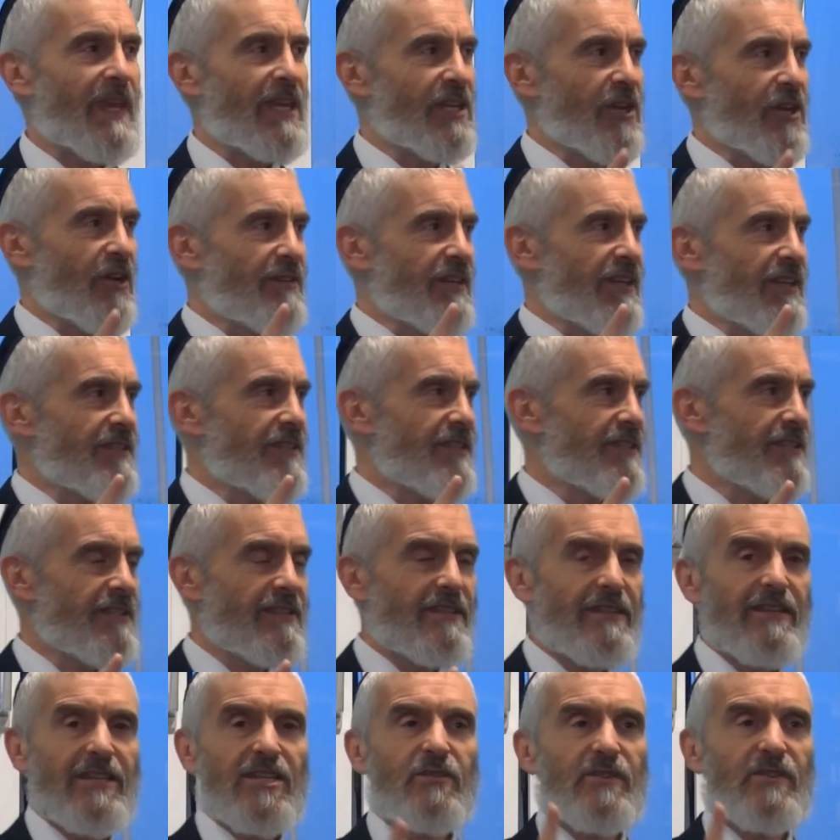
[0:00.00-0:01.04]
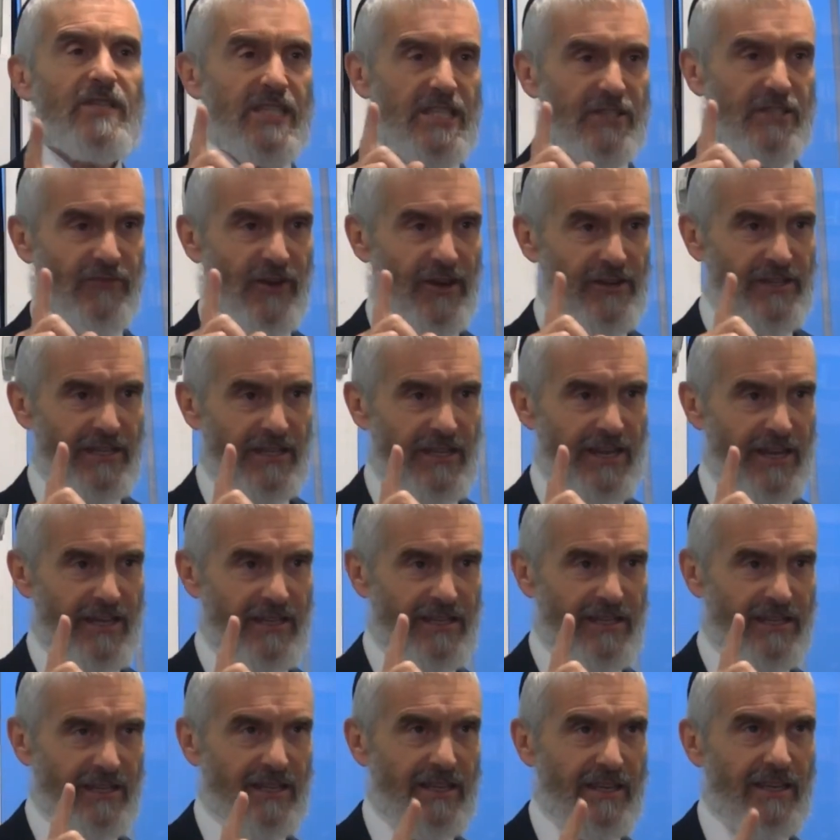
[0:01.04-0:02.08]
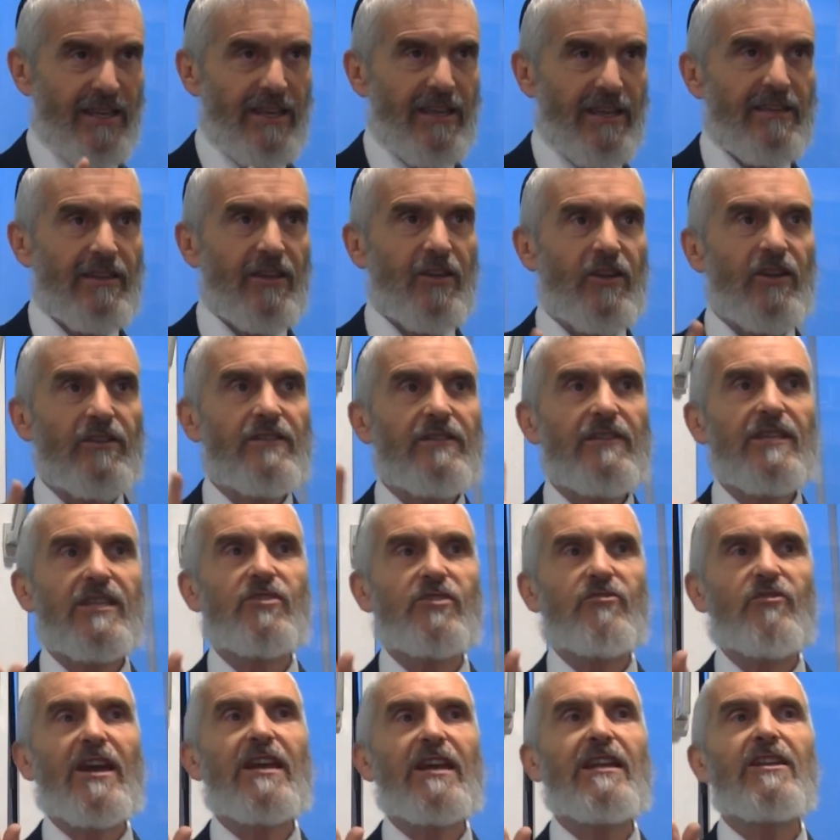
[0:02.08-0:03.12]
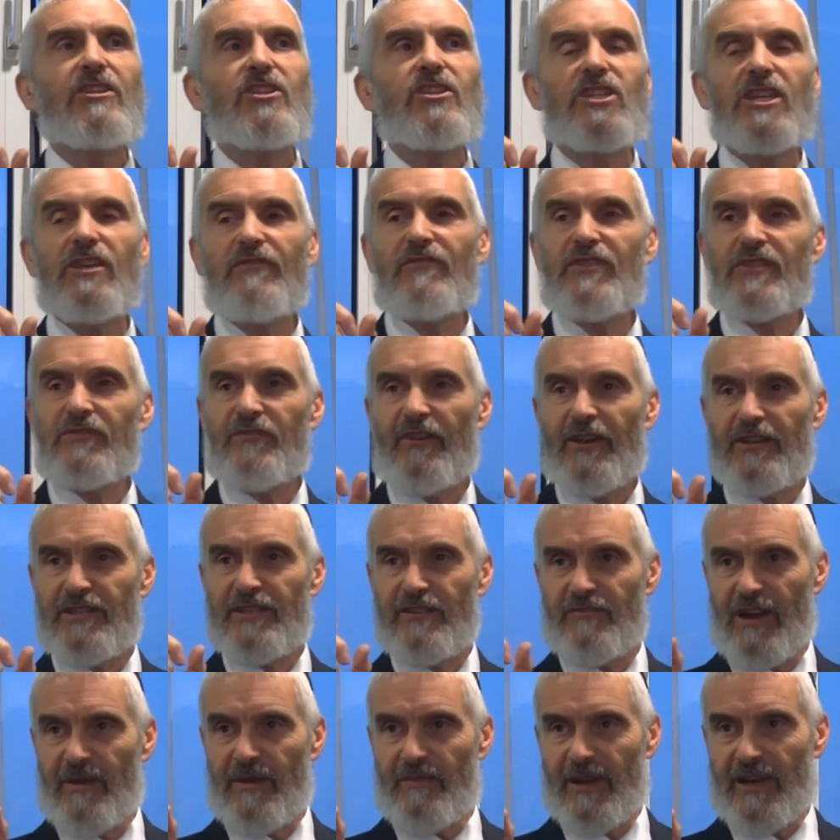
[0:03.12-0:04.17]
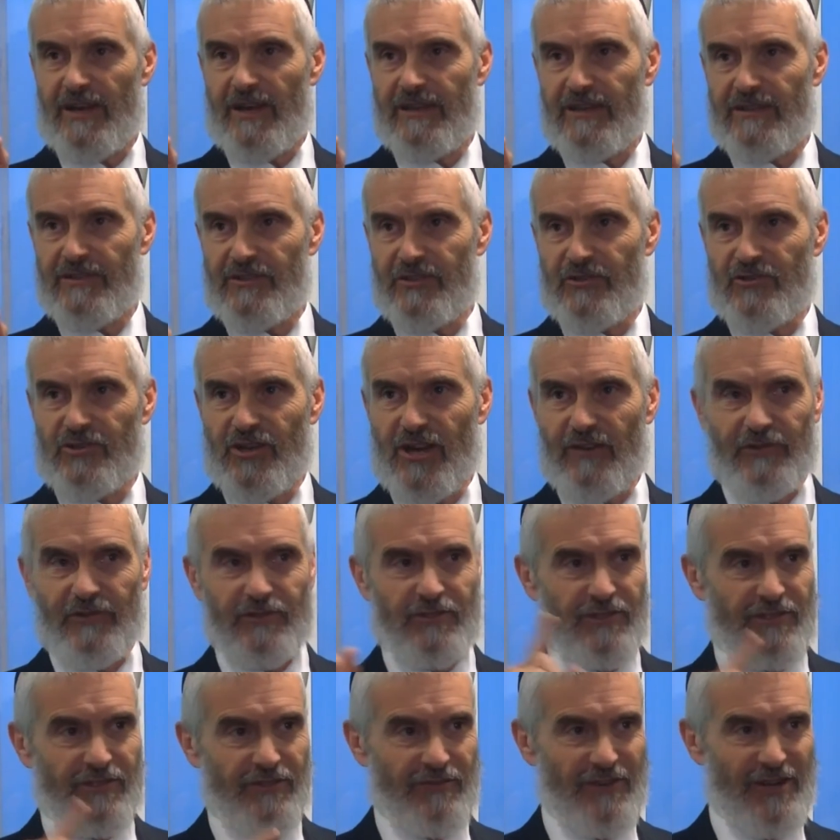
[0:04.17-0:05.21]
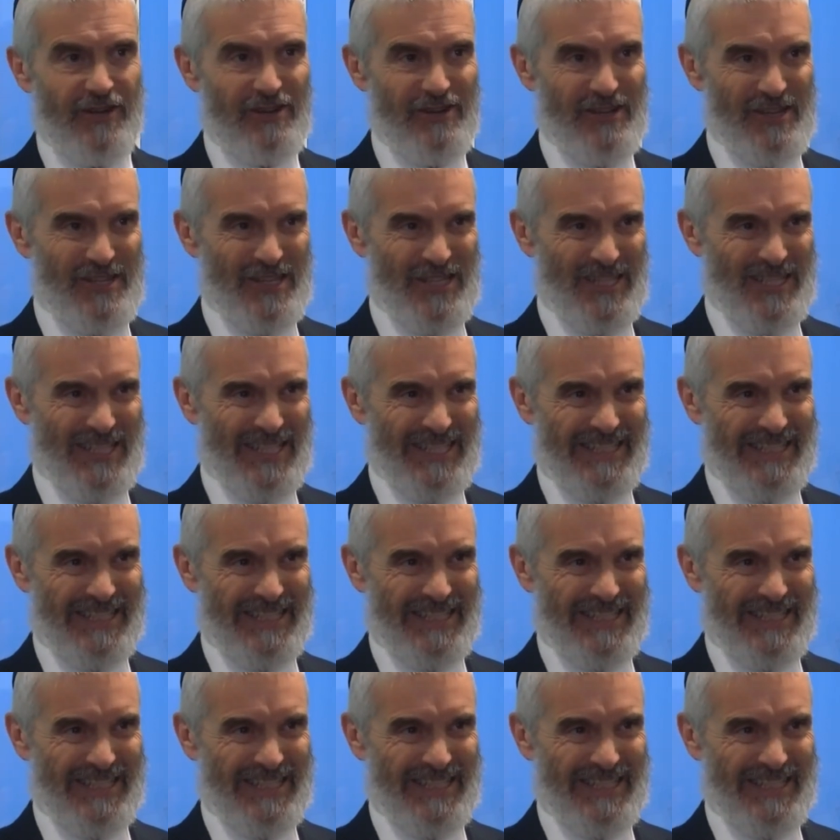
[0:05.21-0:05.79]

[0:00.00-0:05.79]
You know what they did? She was a Sephardi lady. They got the Israeli chief Sephardi rabbi to travel to Tiberia.